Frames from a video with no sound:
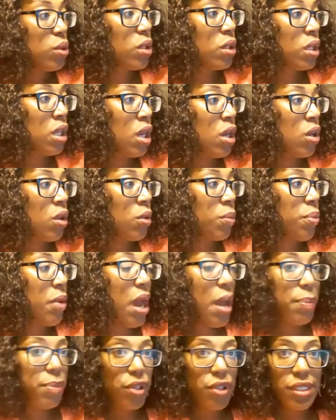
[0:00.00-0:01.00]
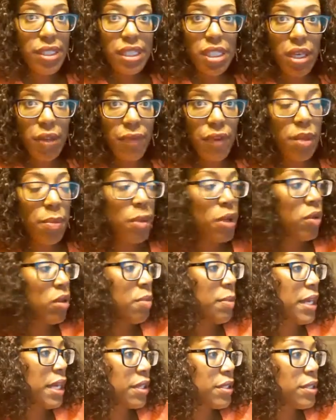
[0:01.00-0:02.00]
Prop yourself up on a
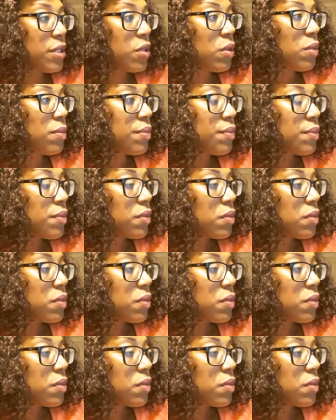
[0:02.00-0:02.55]
pedestal.